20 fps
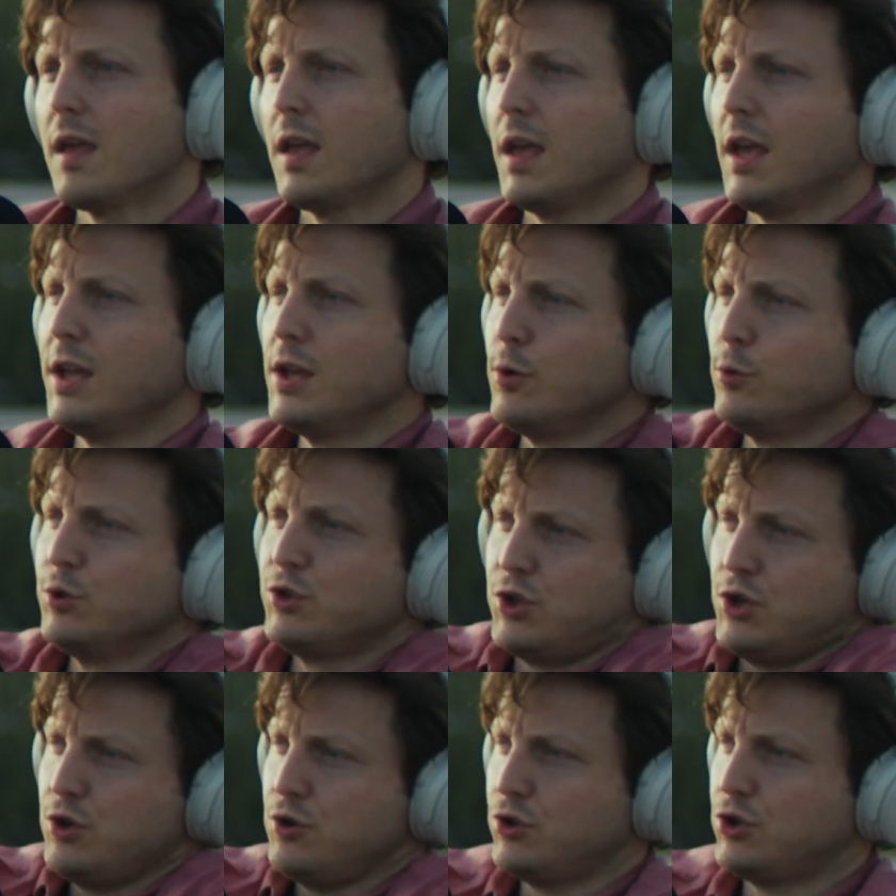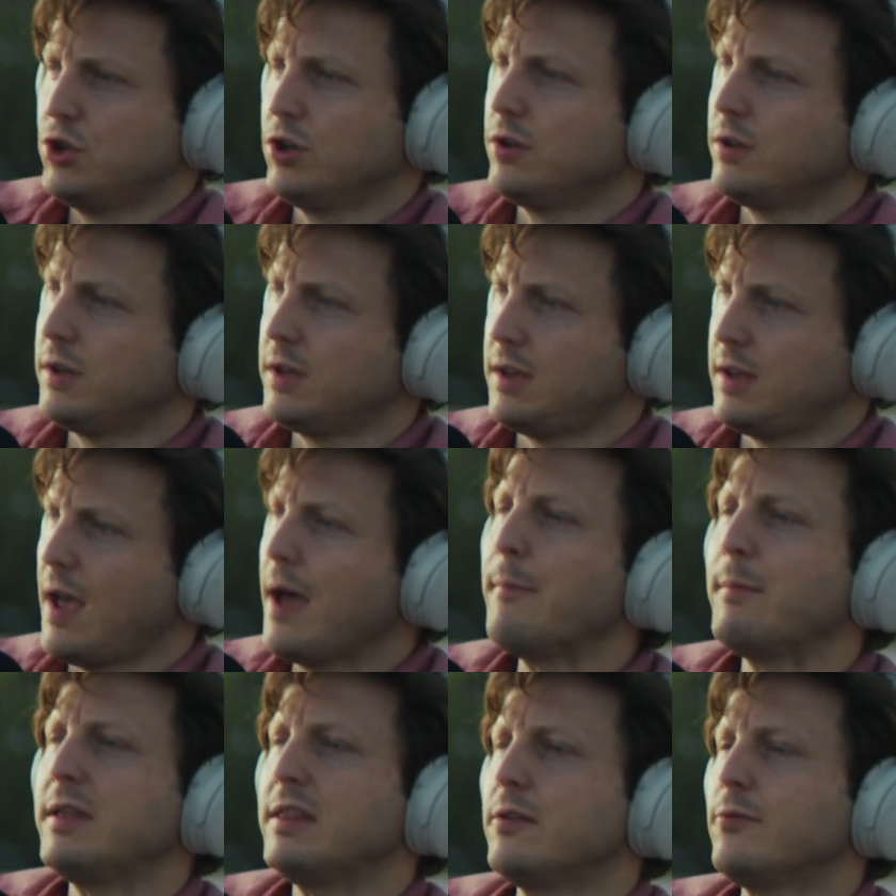It was usually,
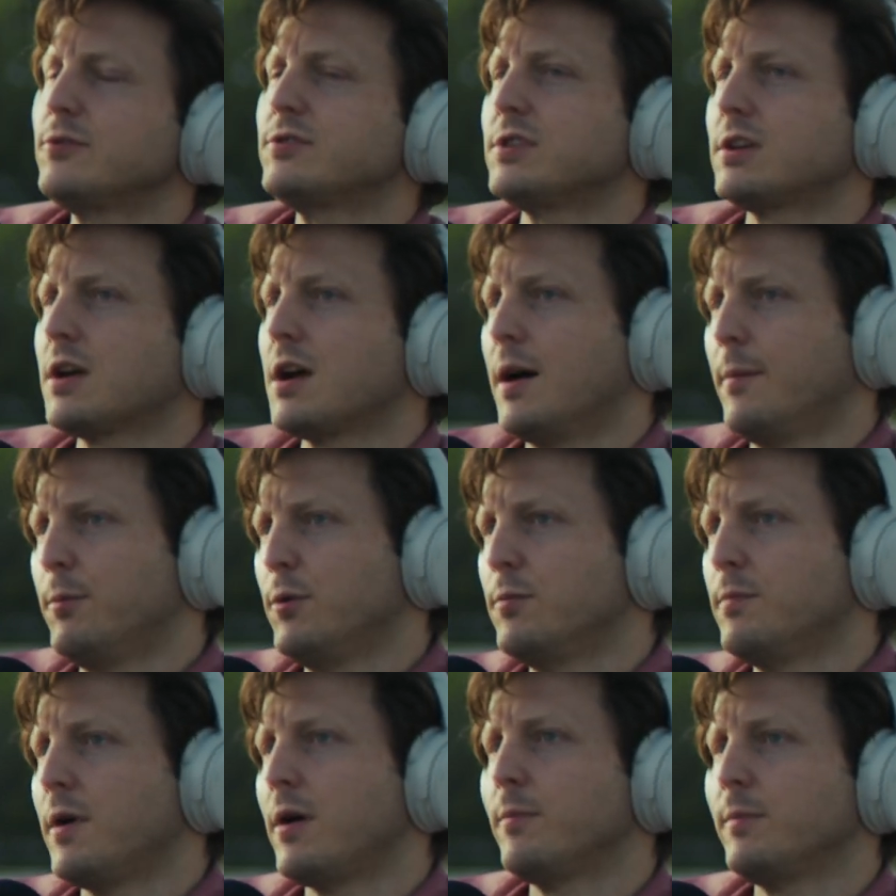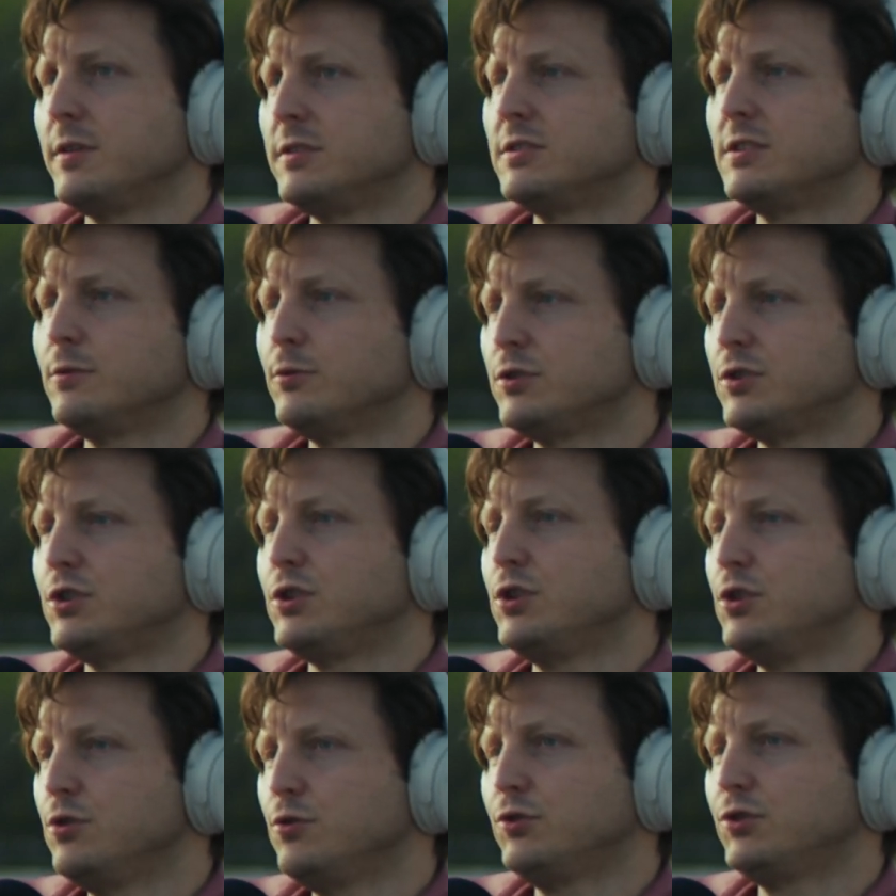I mean, there was a couple moments. It was
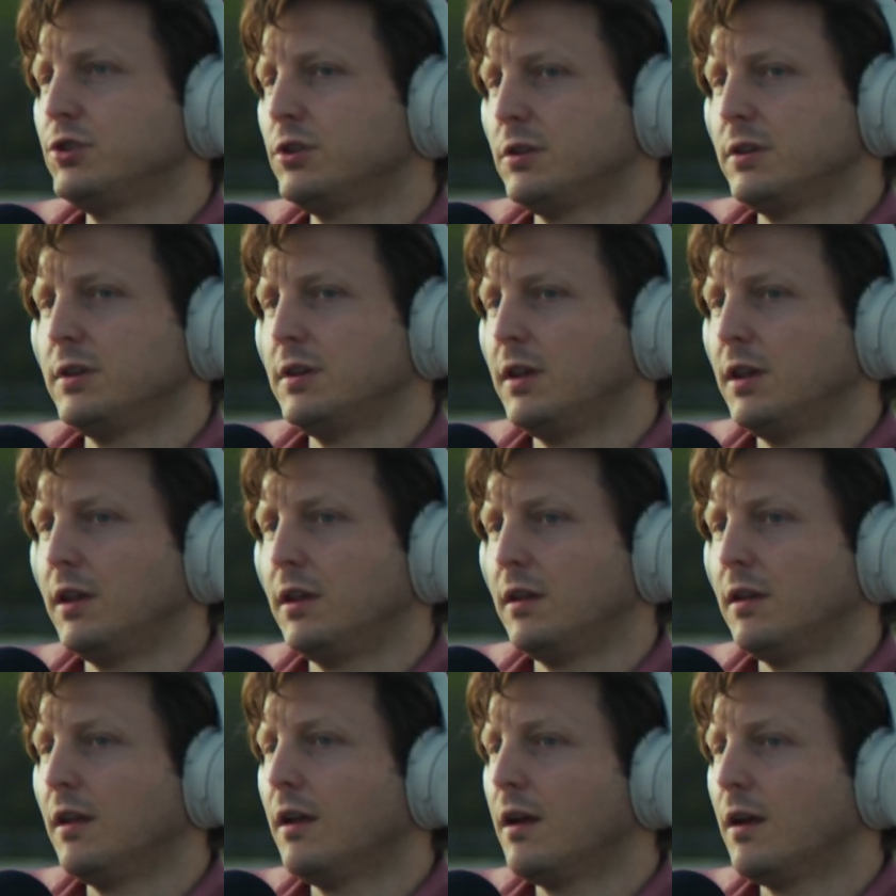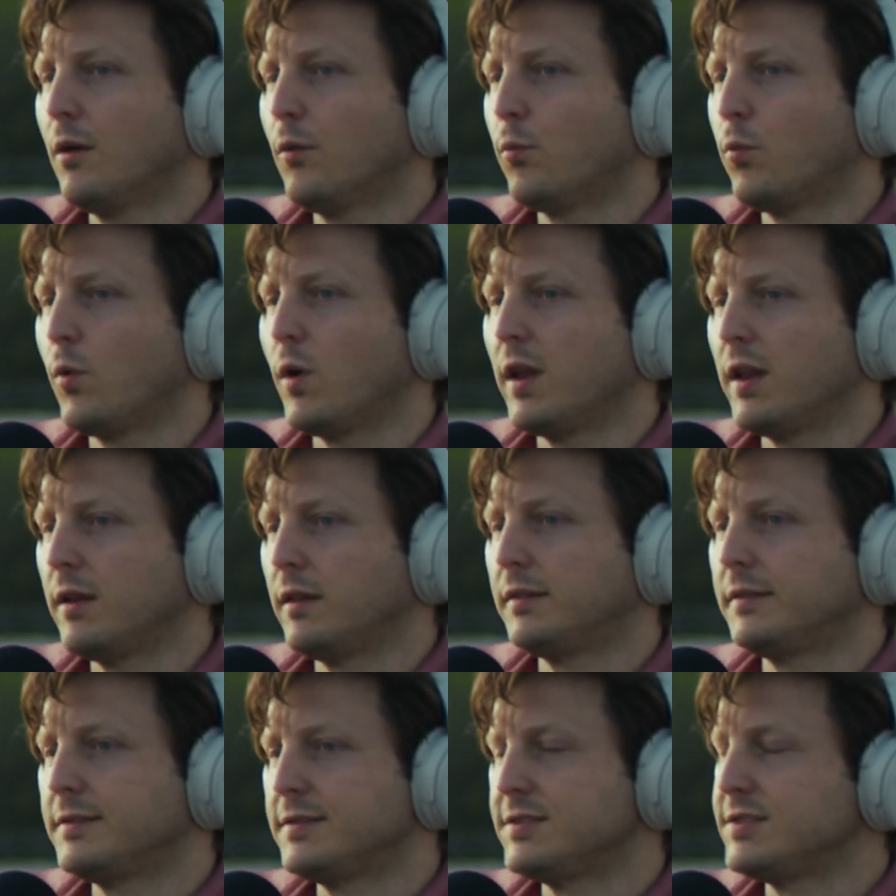usually when
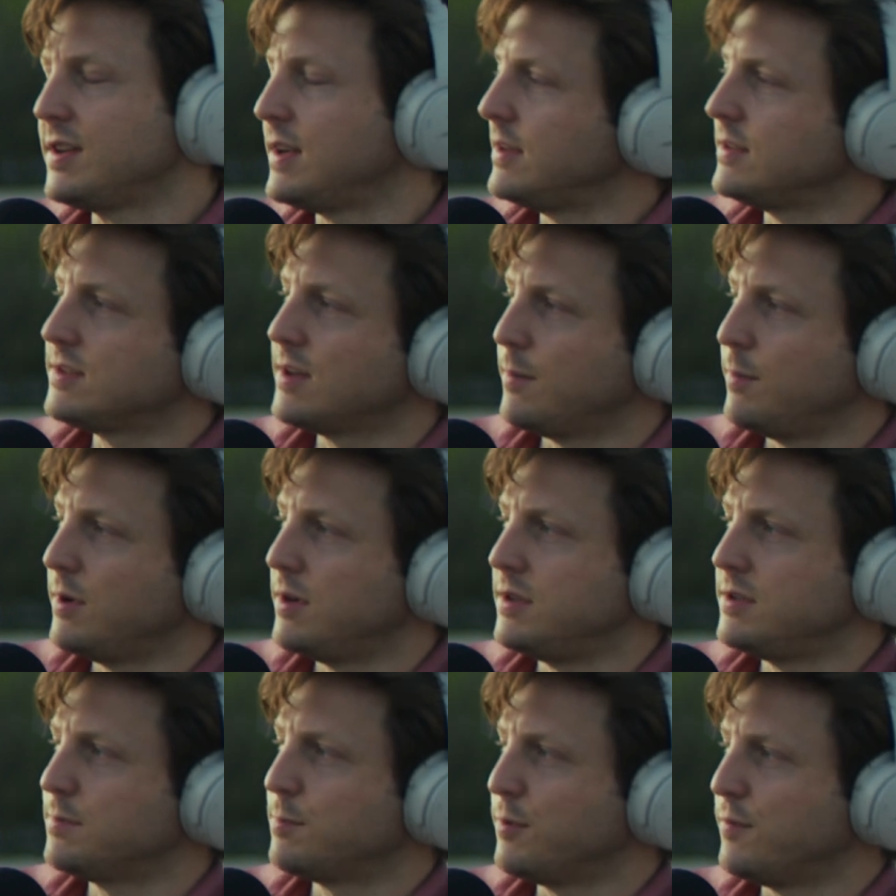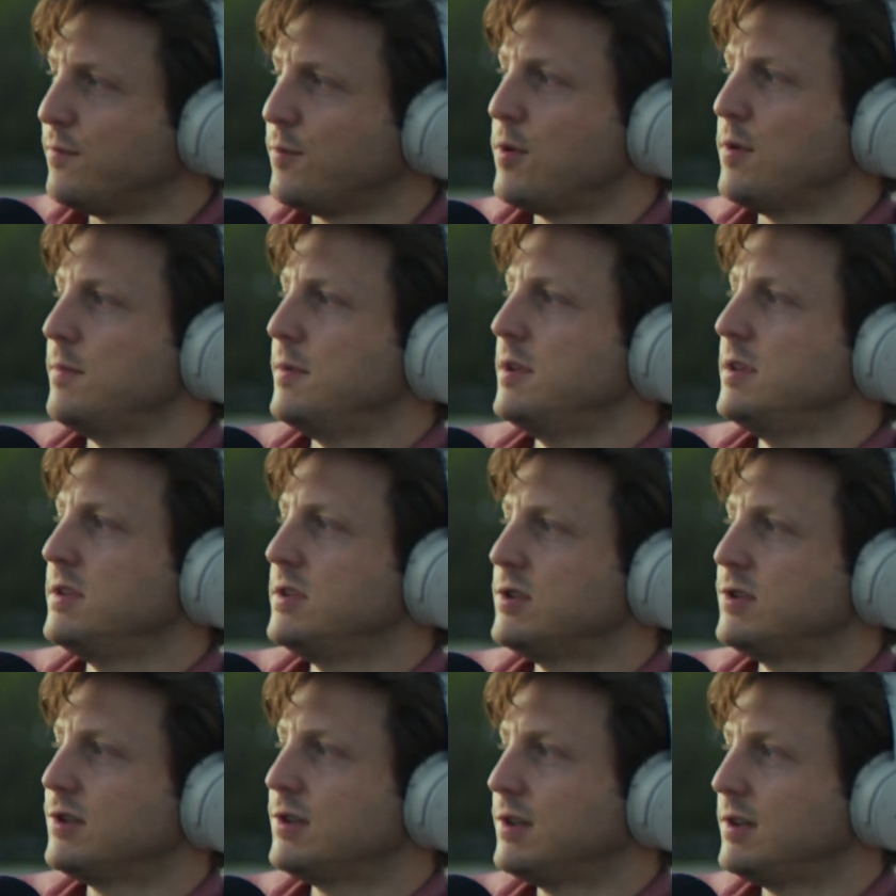seeing somebody's
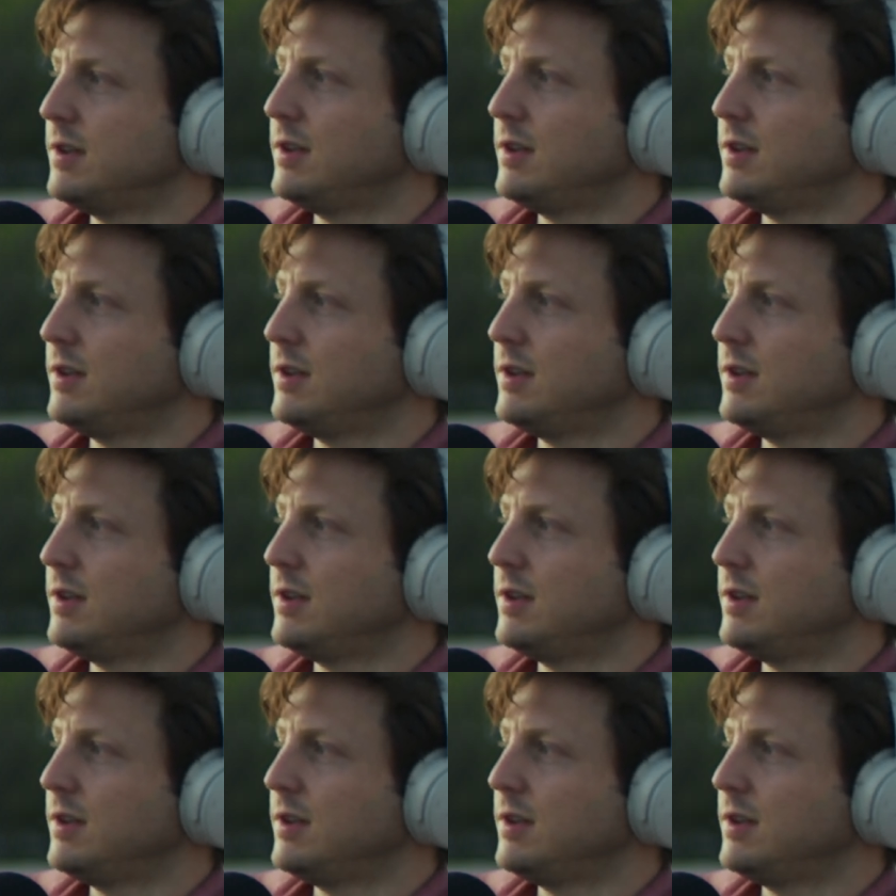performance.